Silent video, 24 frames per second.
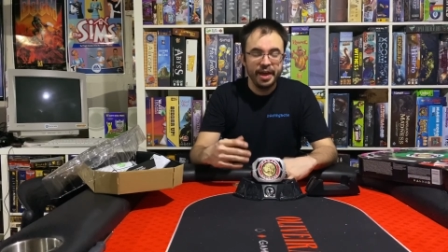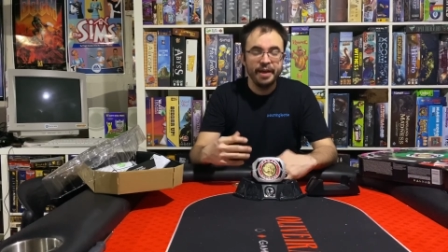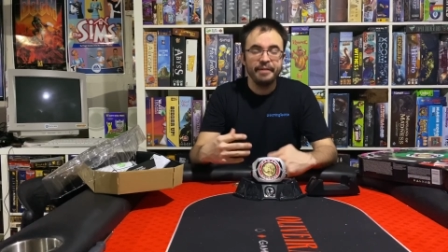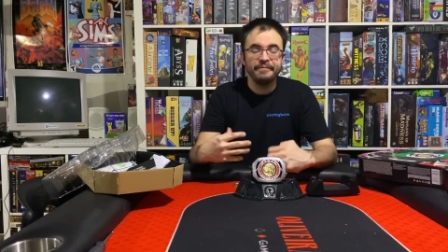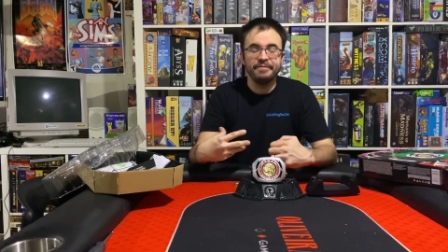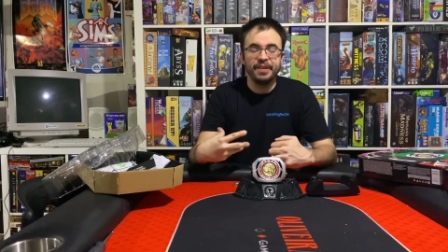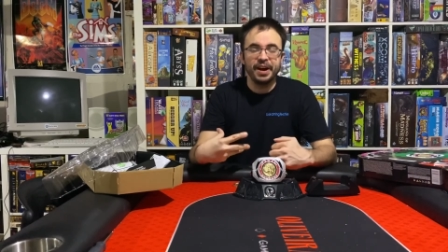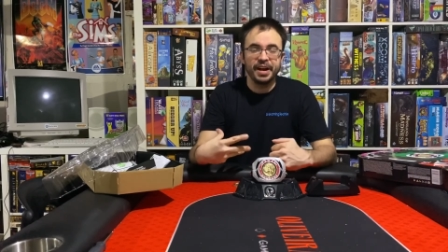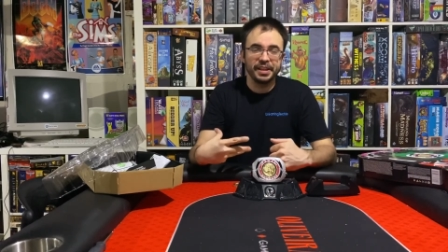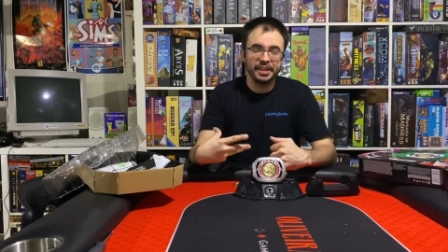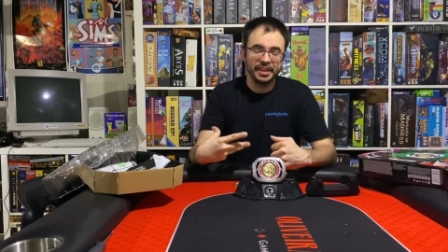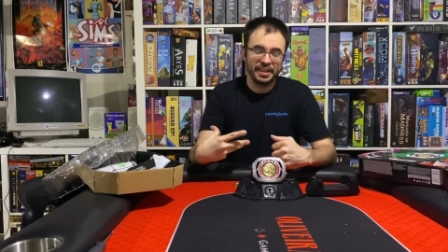
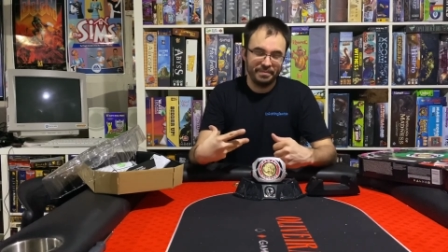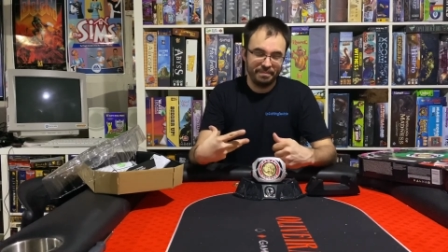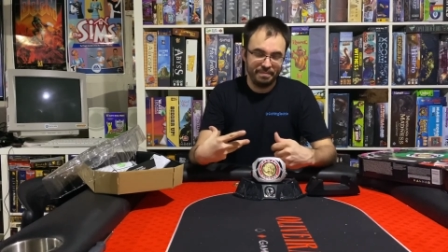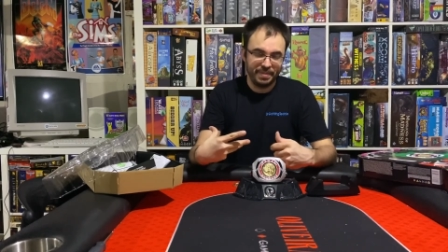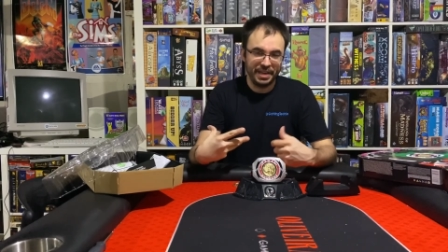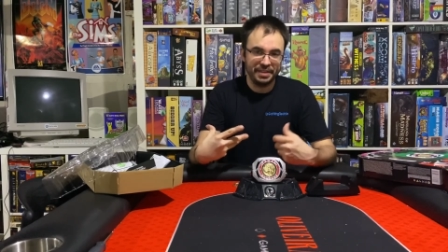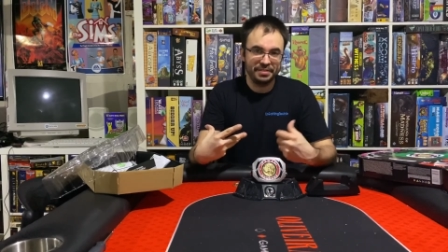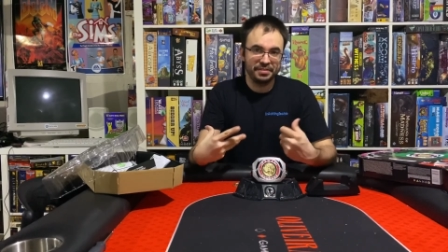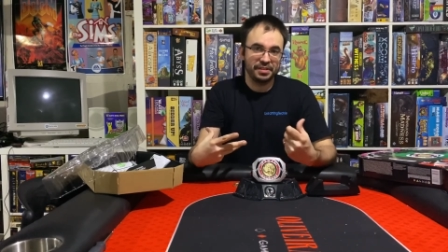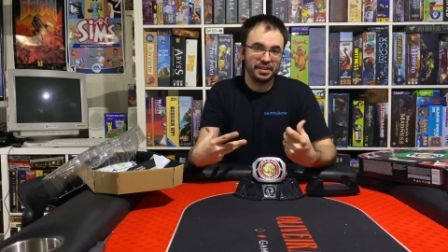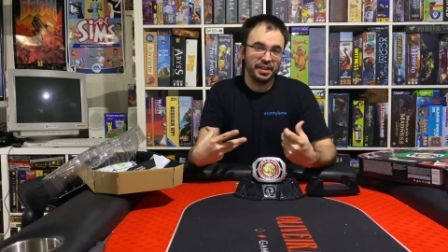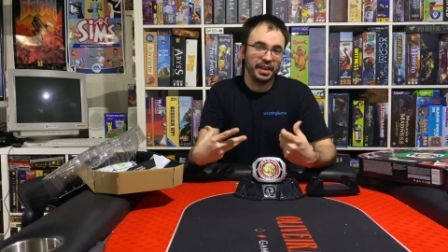finally
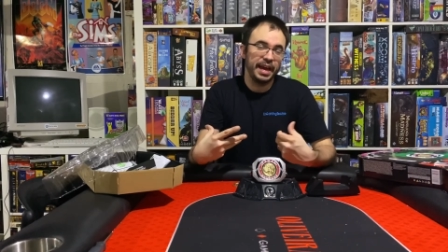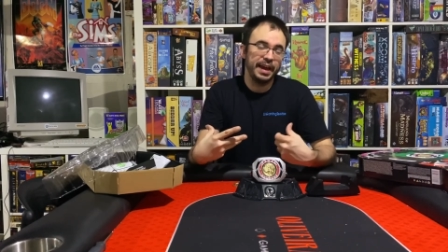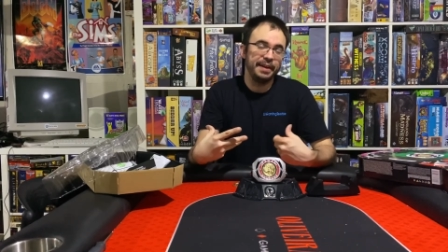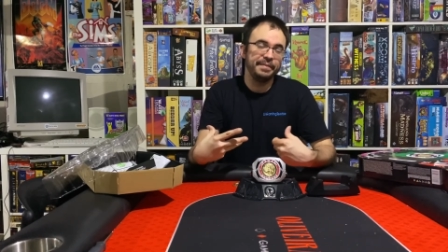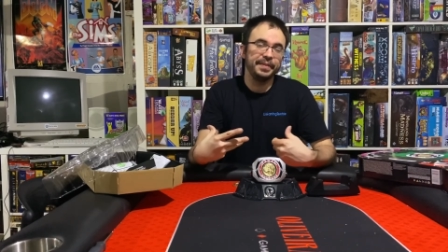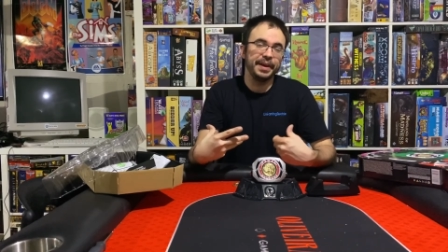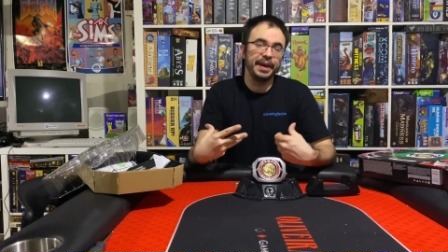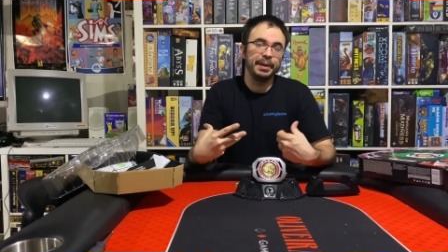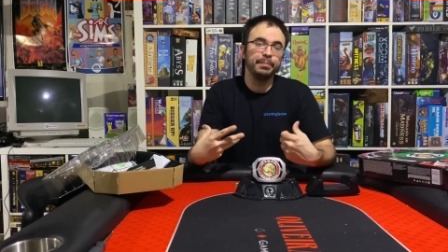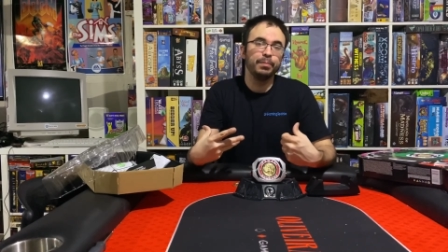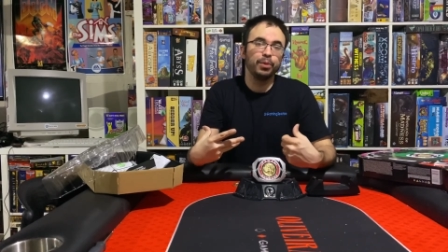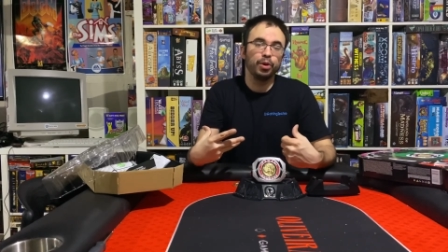basically have
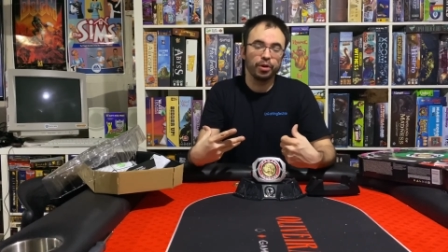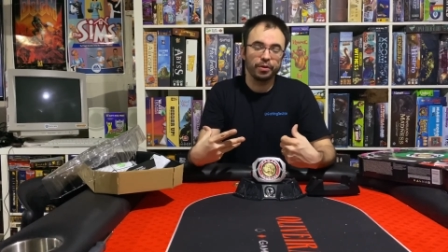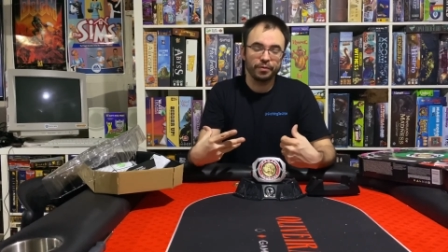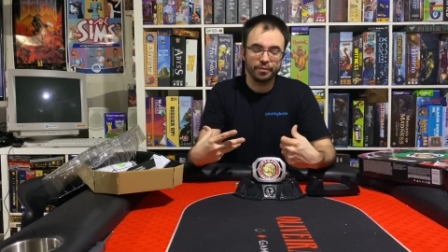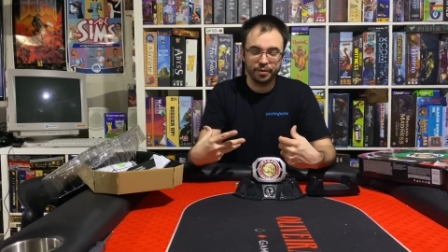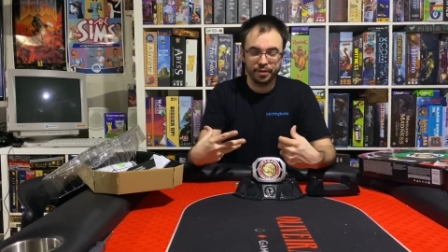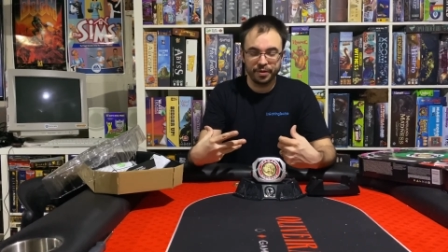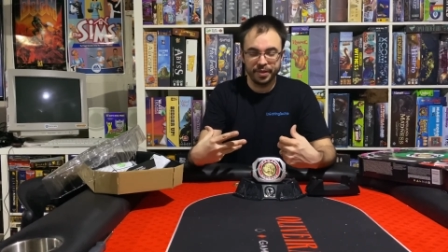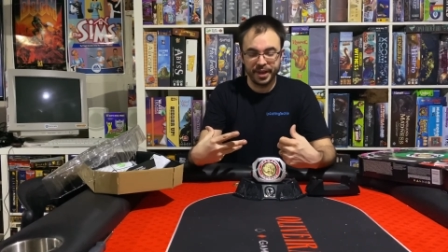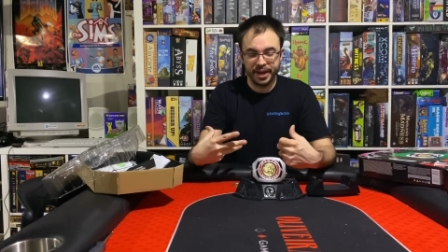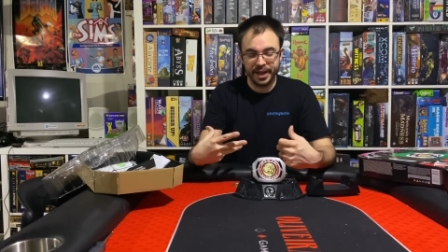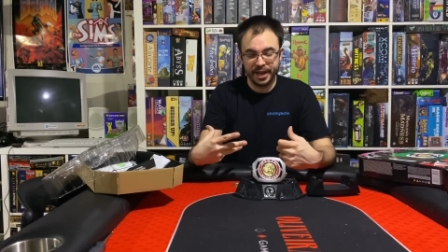a
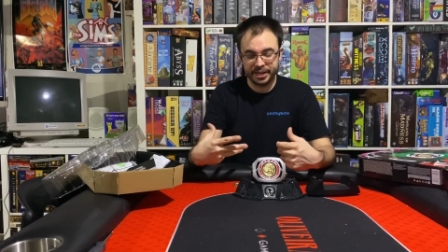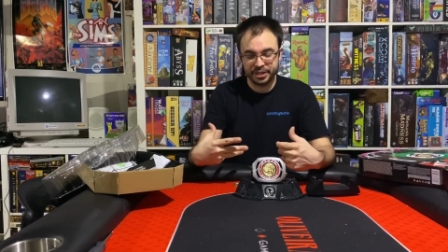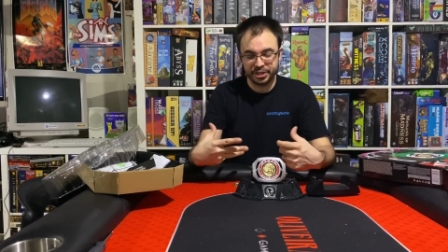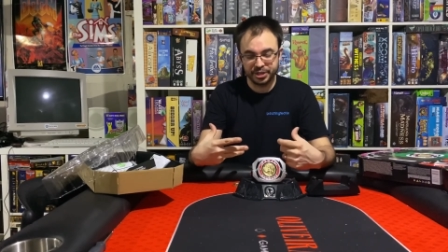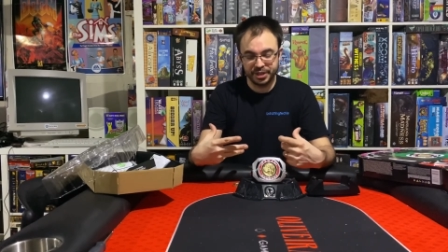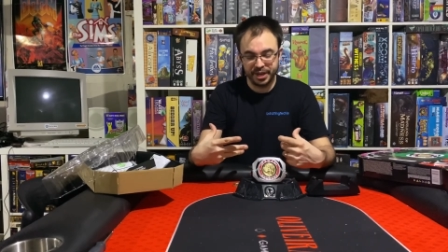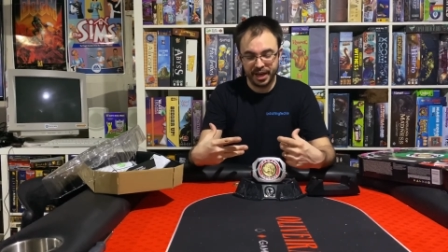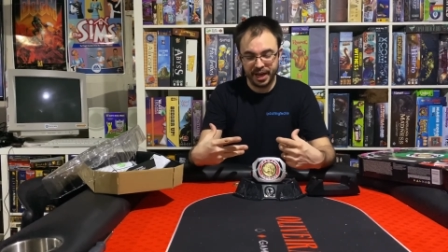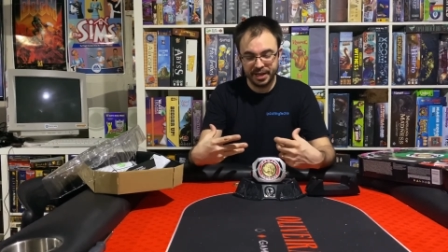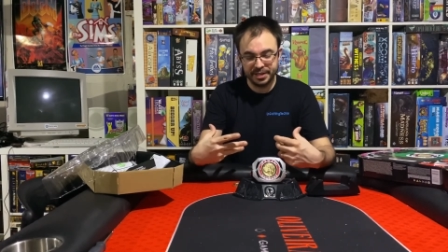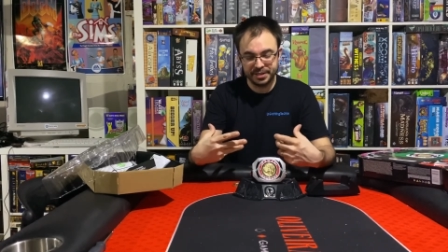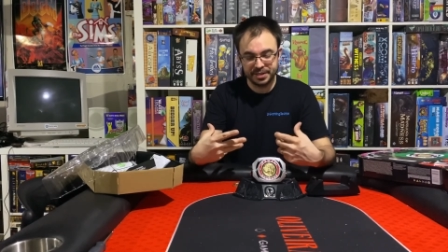Morpher that actually
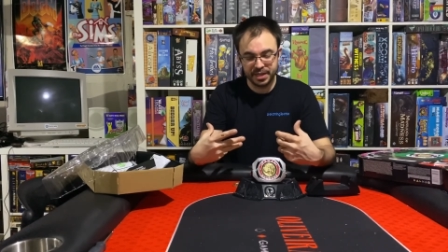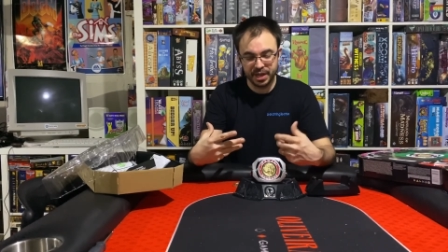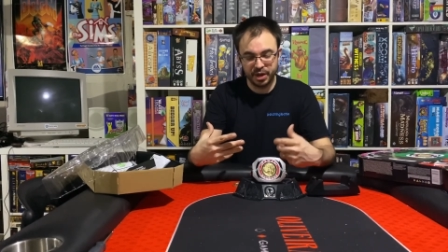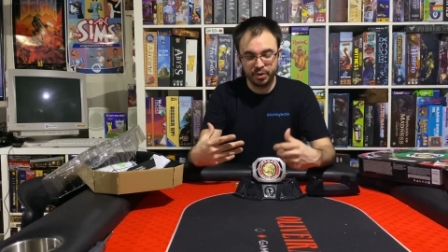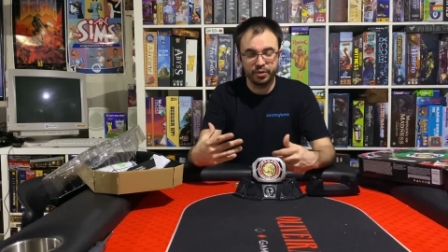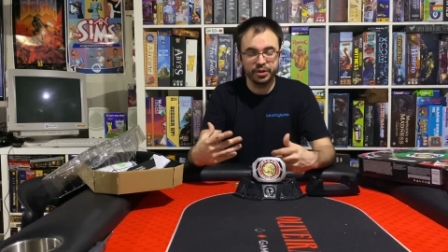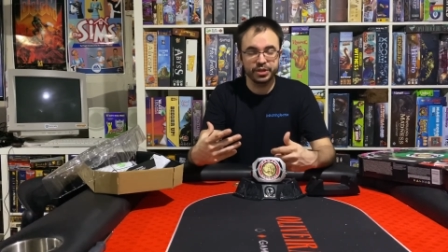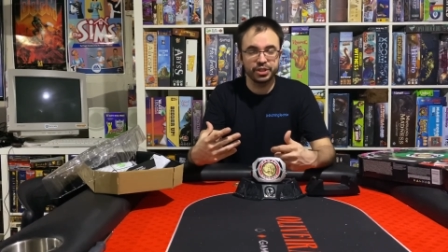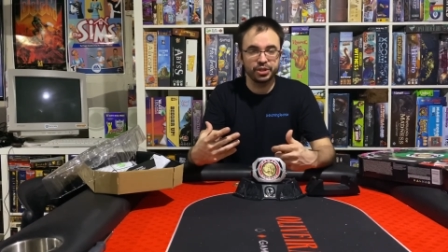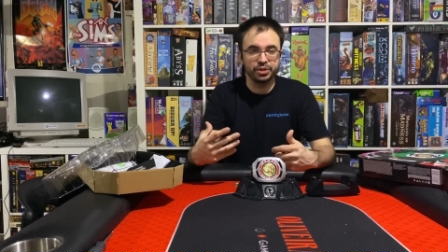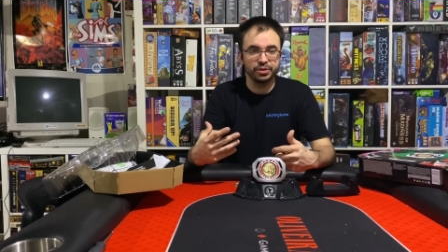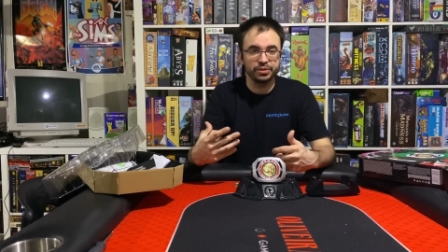has the
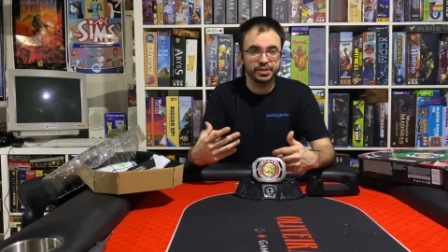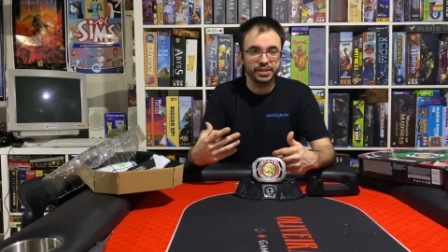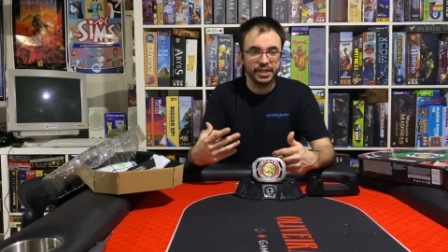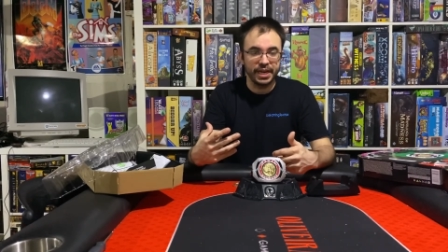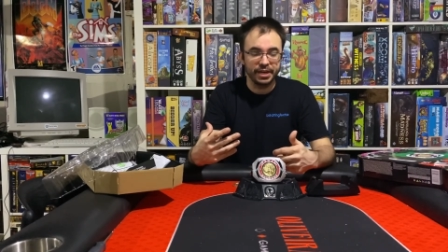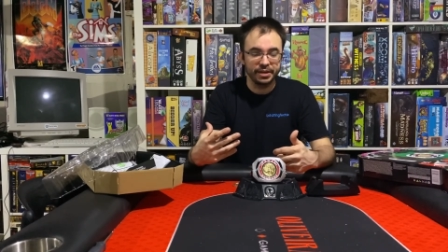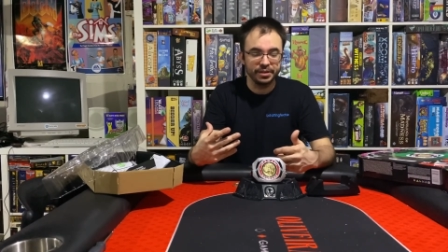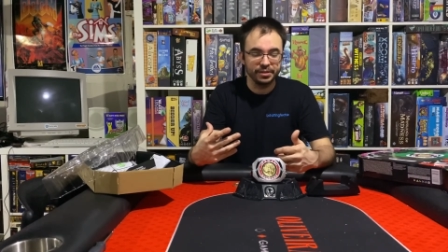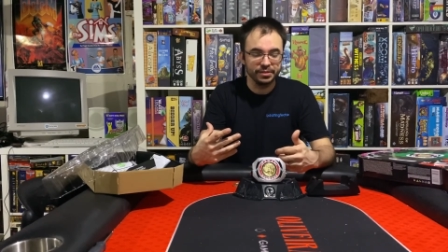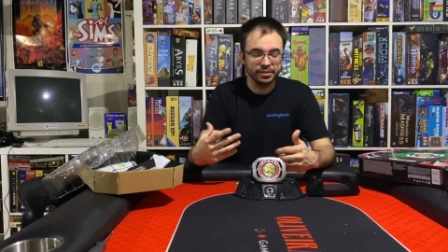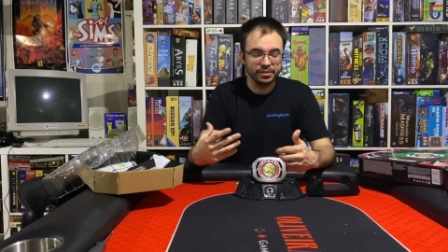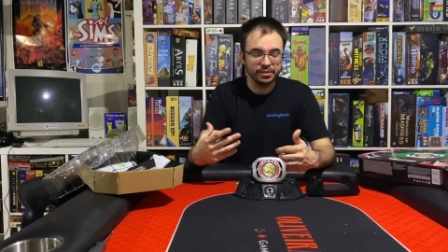original
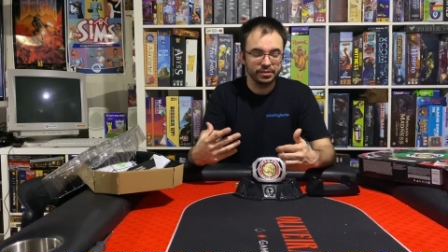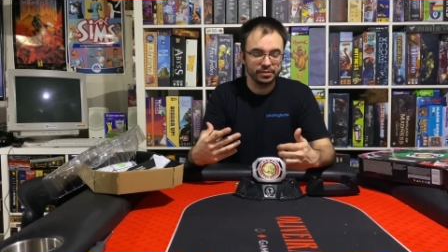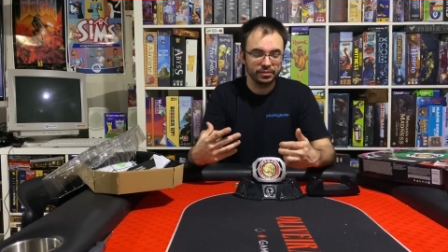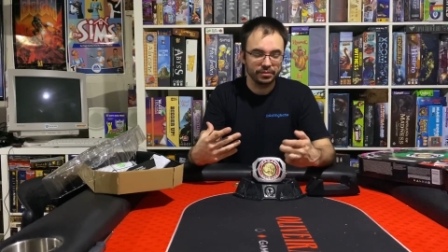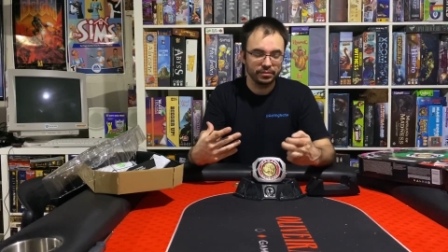sounds